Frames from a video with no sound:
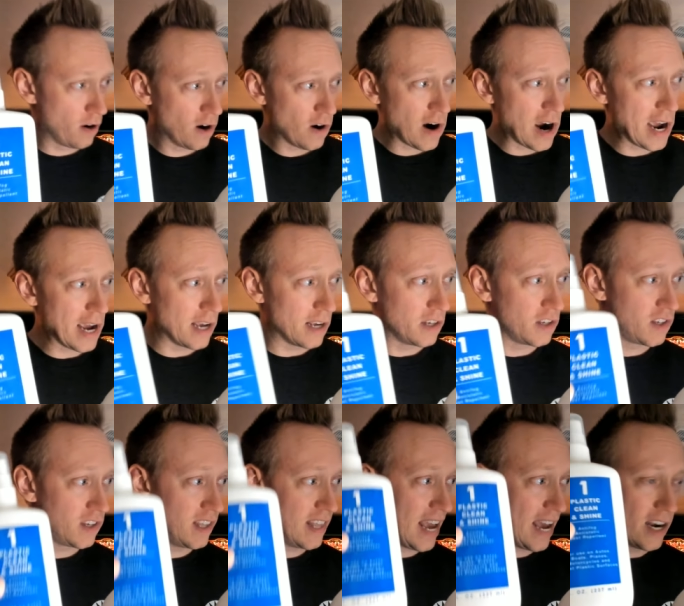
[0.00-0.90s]
All right, you
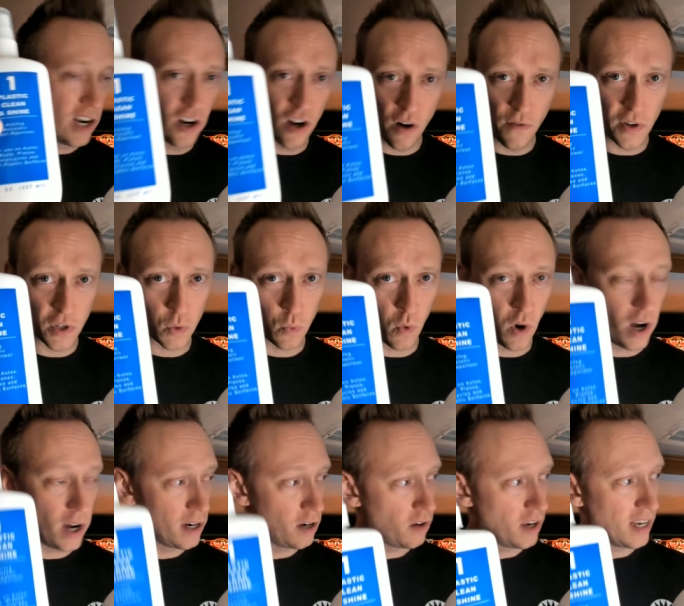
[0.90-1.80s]
see that Novus
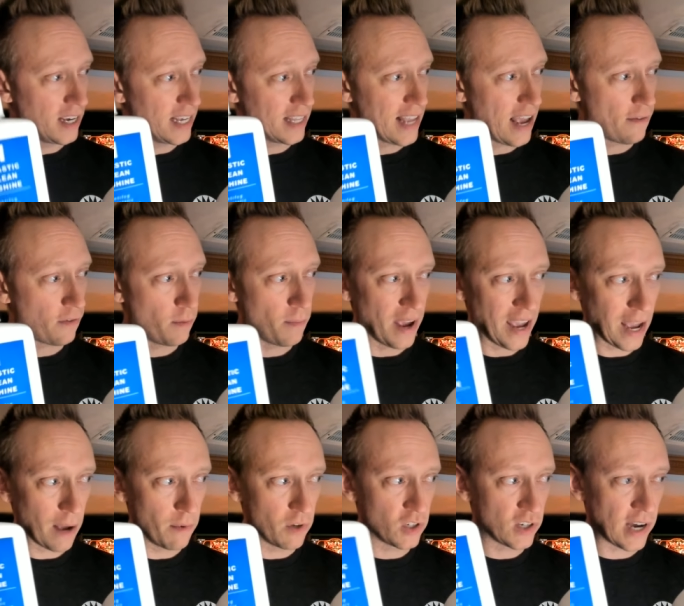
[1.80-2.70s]
1? You can get that from
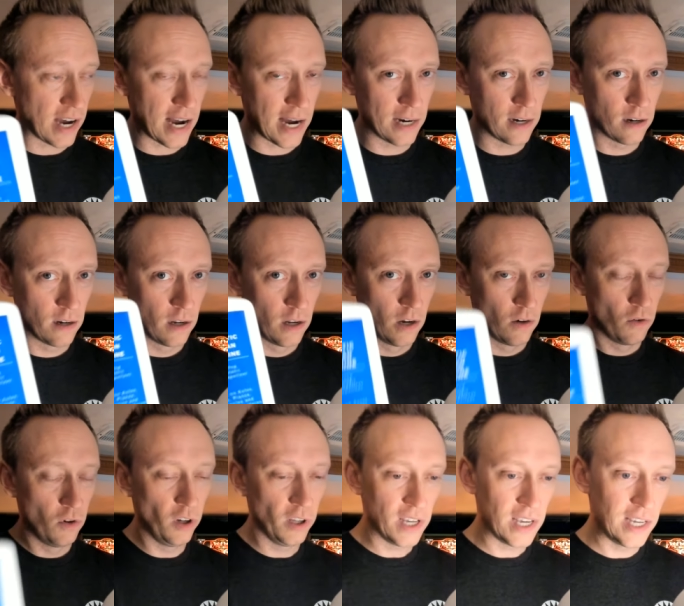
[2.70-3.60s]
Amazon.
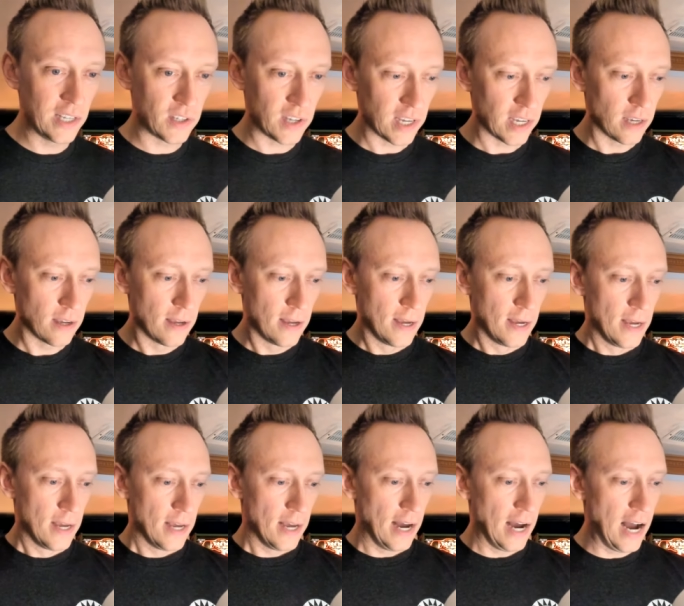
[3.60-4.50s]
Really easy.
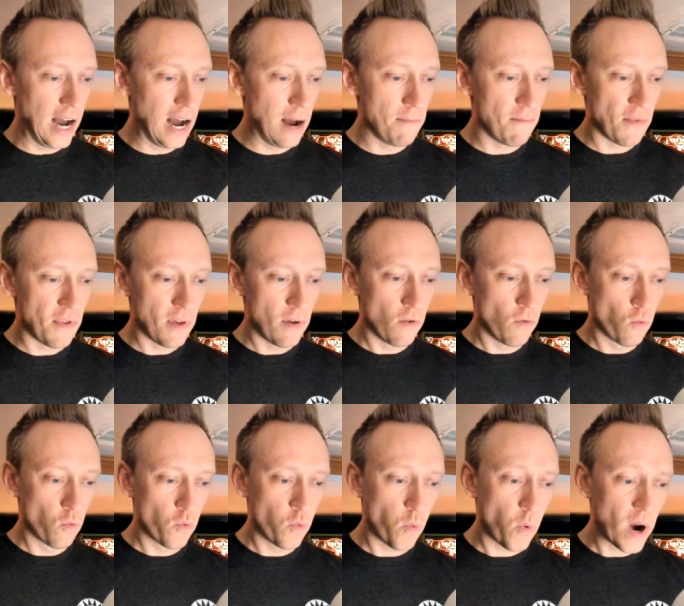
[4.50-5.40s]
The
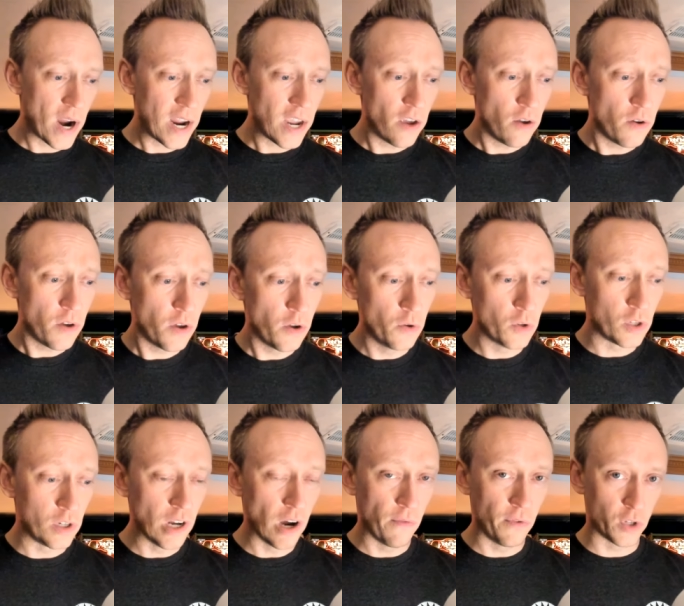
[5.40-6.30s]
way you
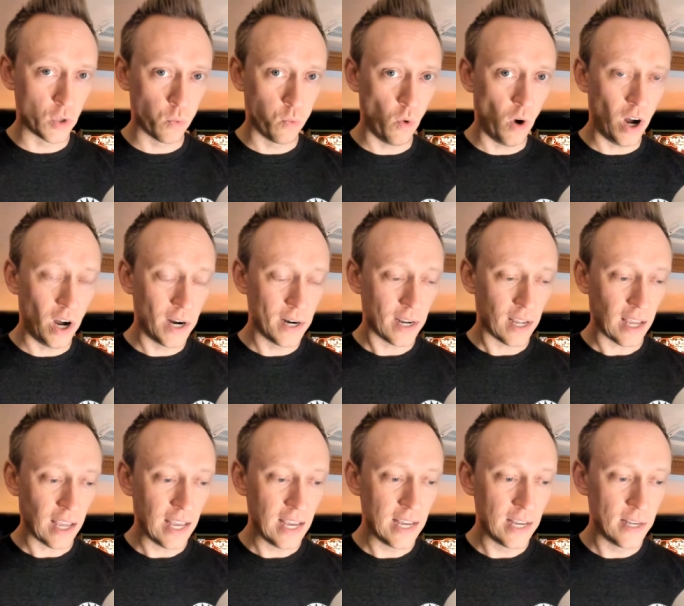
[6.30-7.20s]
use Novus 1
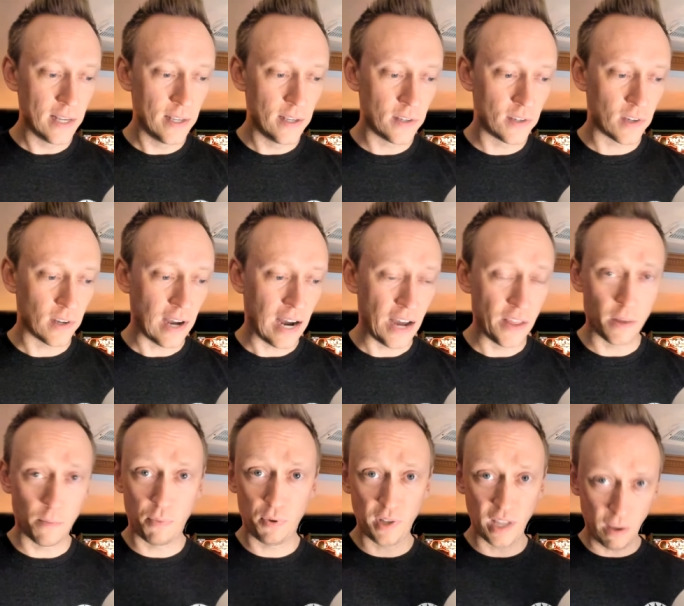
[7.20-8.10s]
is on
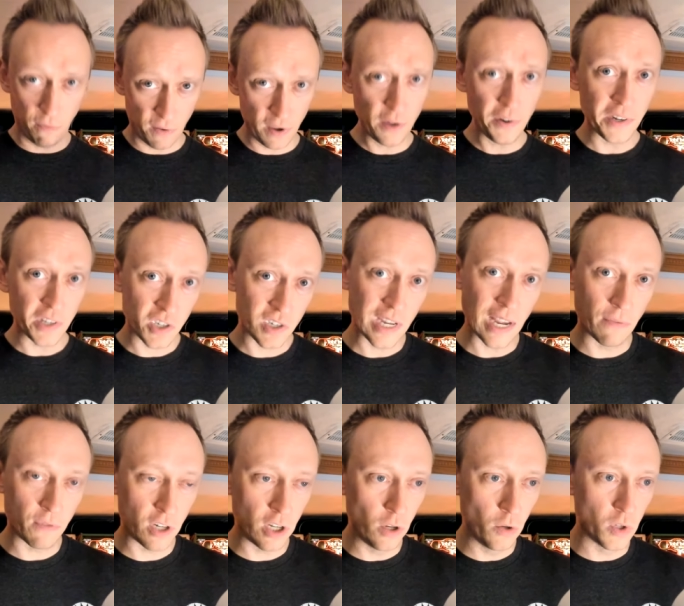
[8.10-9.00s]
the playfield. It's
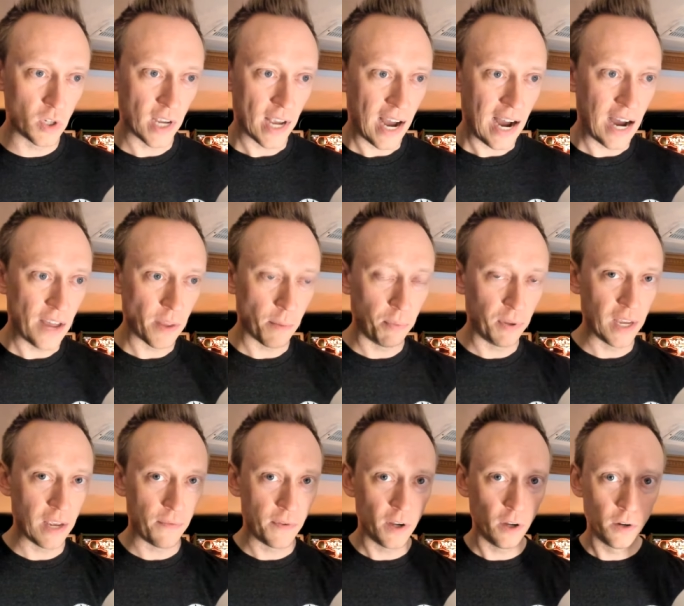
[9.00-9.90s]
safe to use it on the
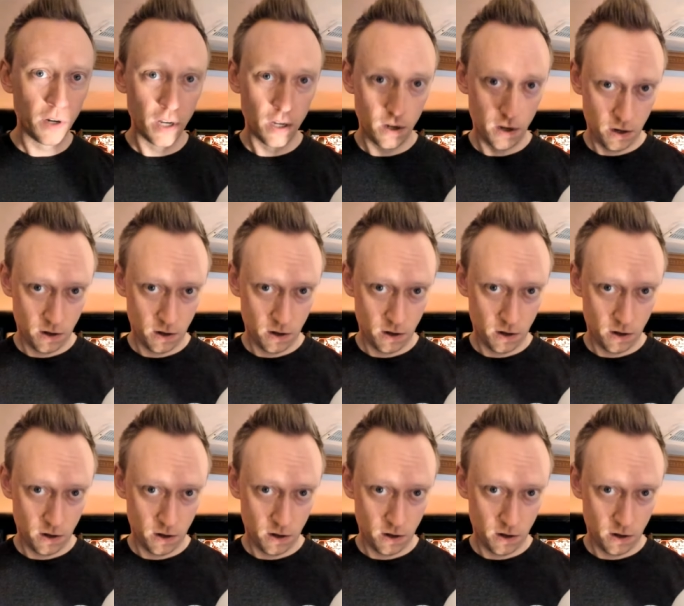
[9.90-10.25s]
playfield.